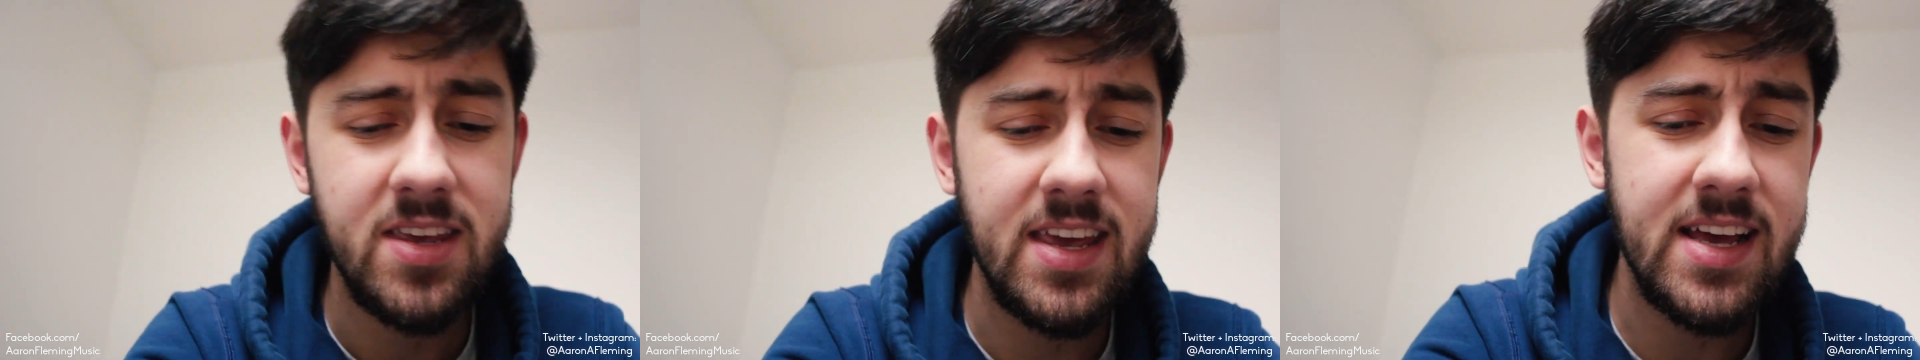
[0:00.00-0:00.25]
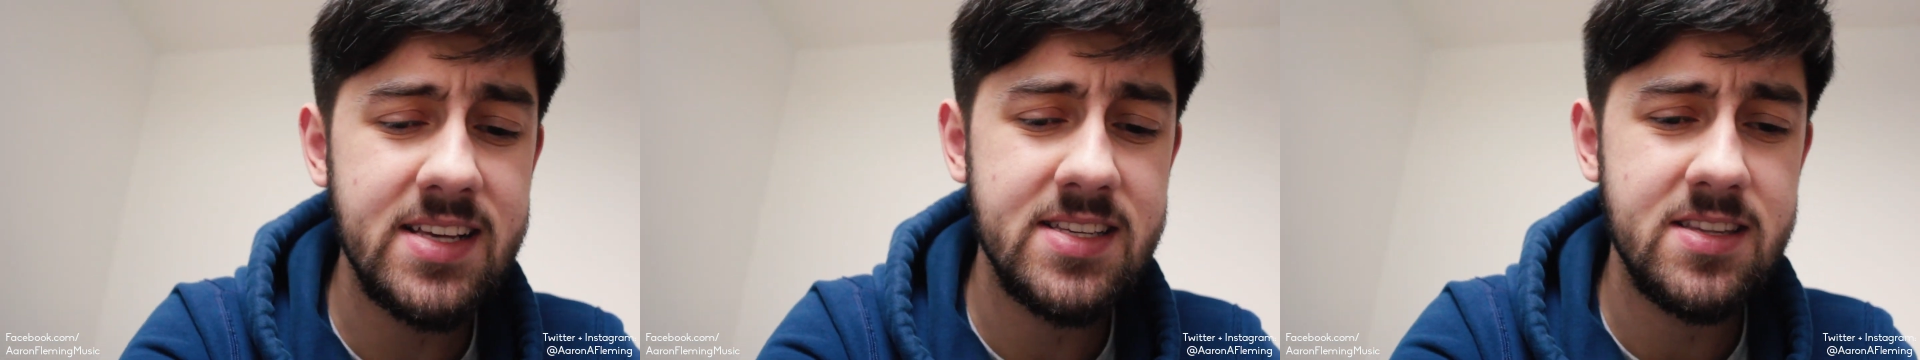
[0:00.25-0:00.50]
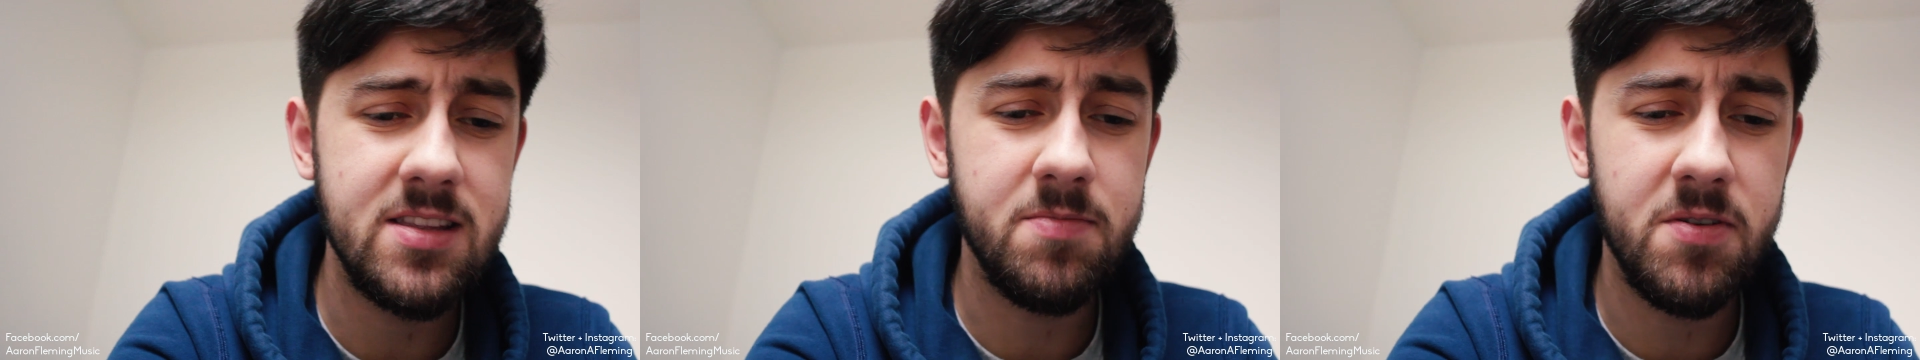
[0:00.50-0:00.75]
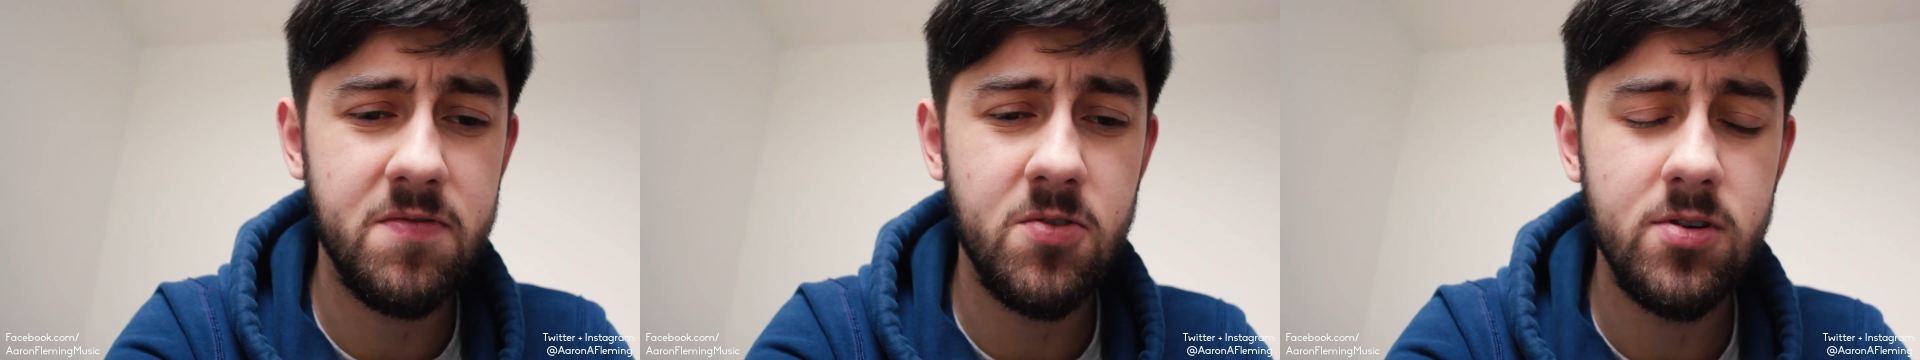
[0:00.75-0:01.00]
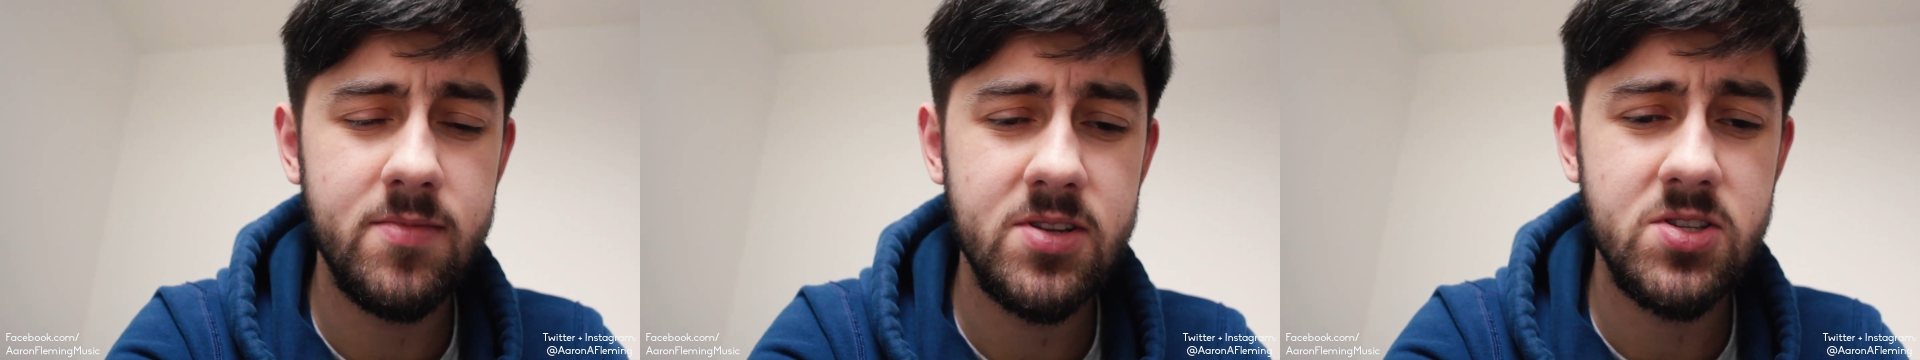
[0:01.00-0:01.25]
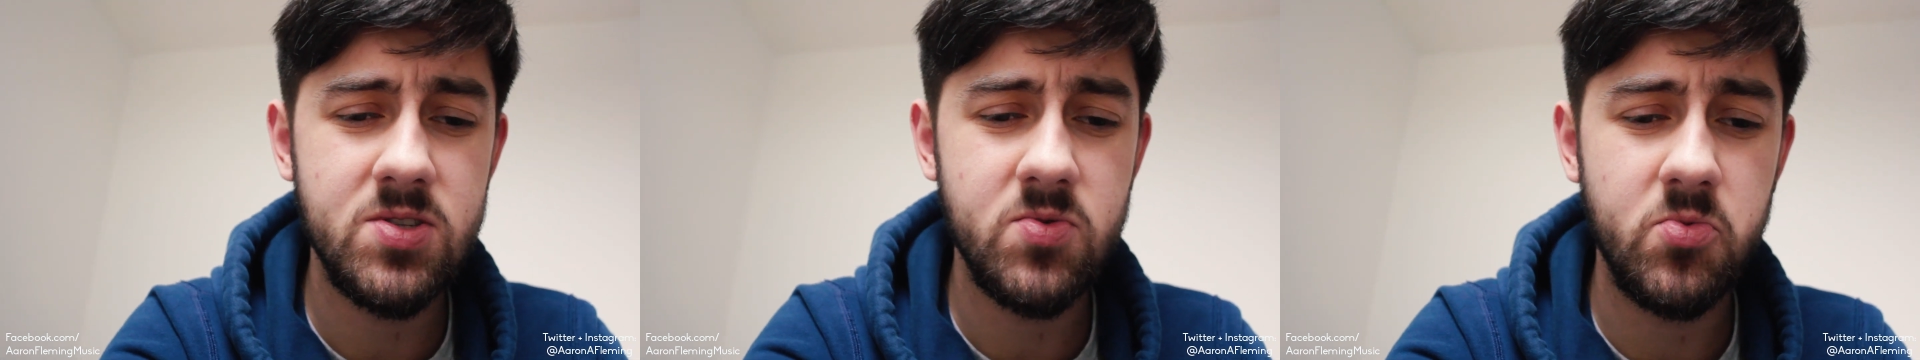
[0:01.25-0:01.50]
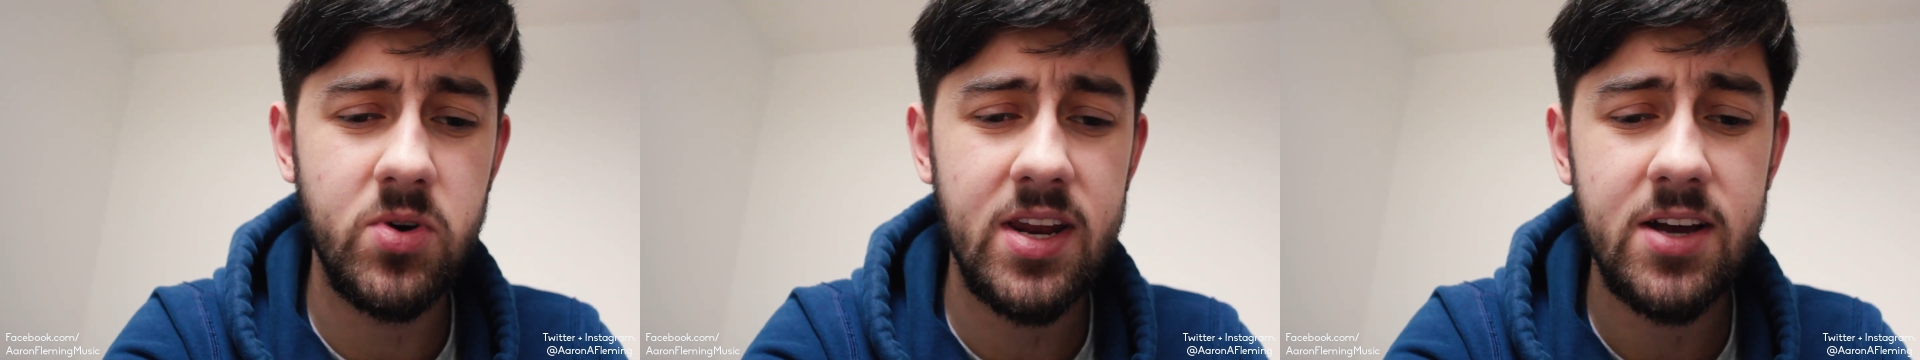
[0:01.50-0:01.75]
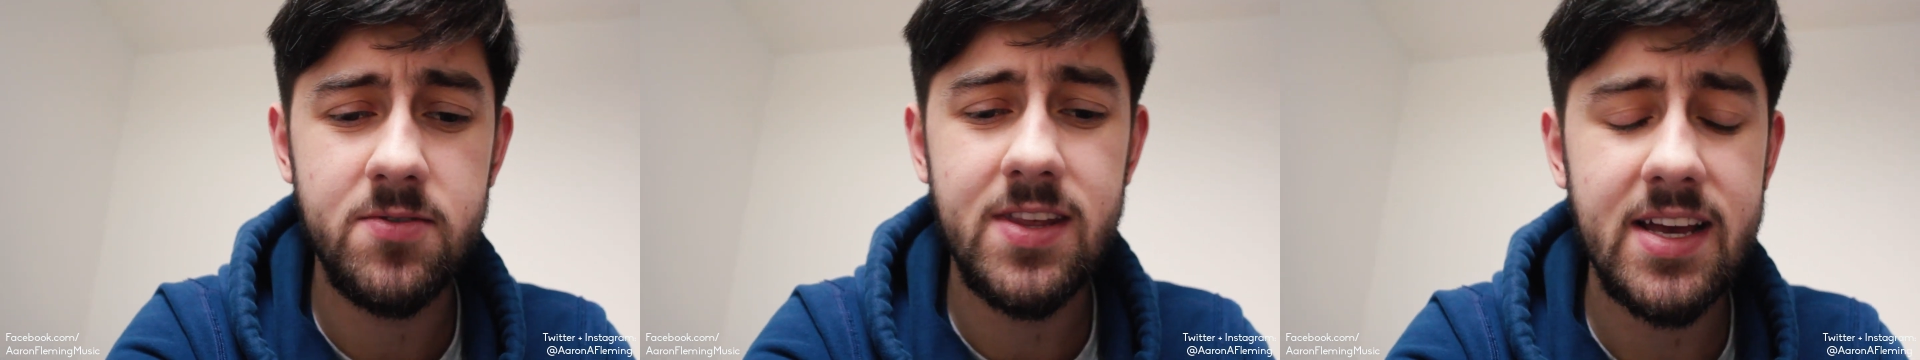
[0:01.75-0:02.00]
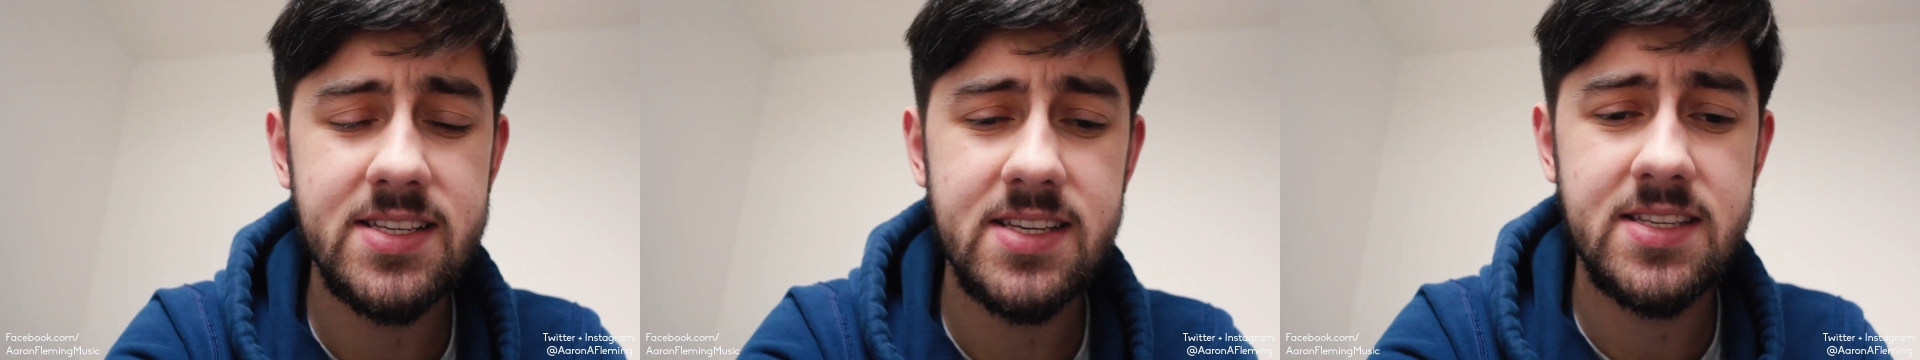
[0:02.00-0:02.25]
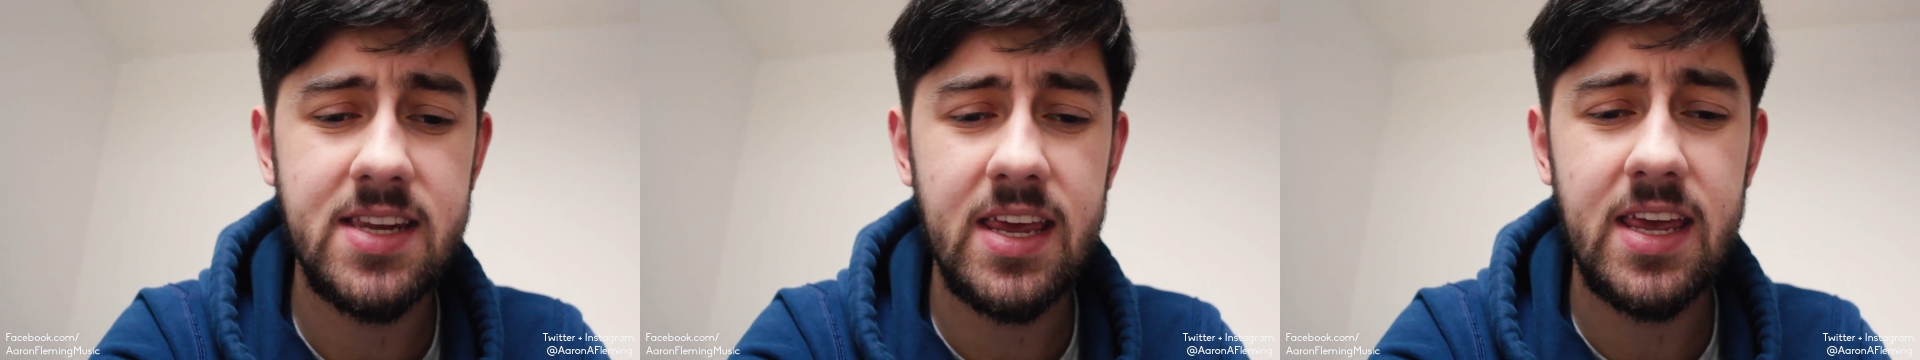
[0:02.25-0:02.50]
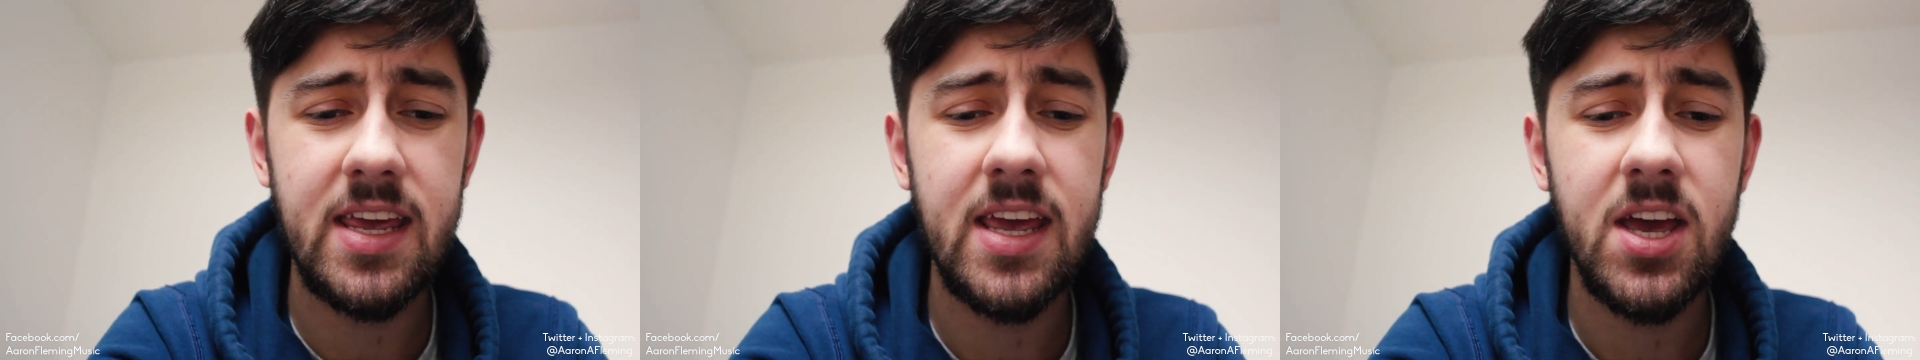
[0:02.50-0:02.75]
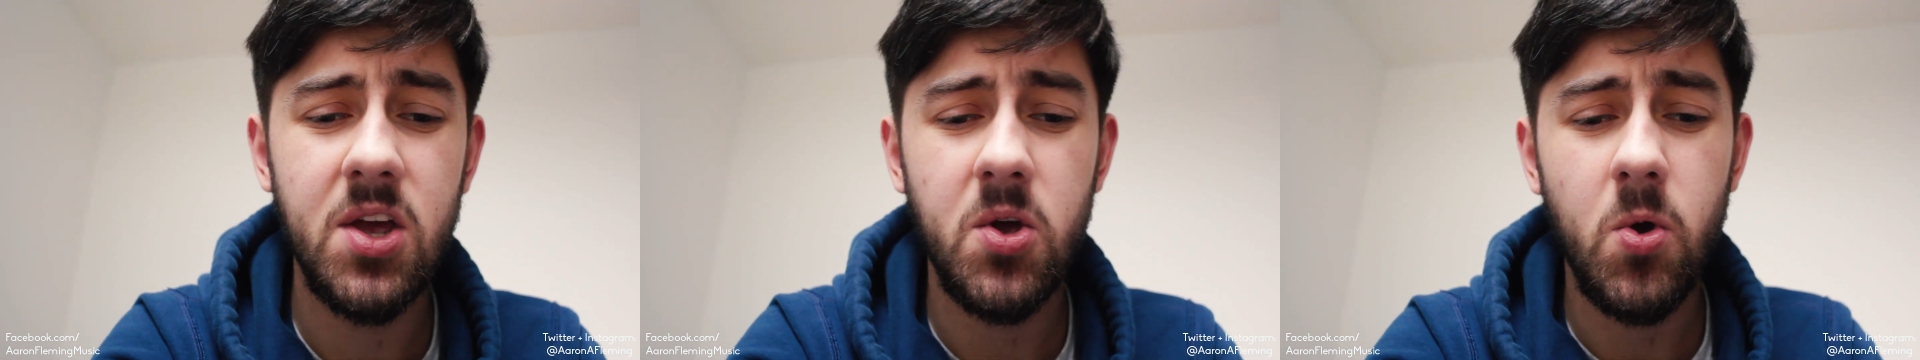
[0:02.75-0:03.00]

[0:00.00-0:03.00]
Yes, the performance without the SSD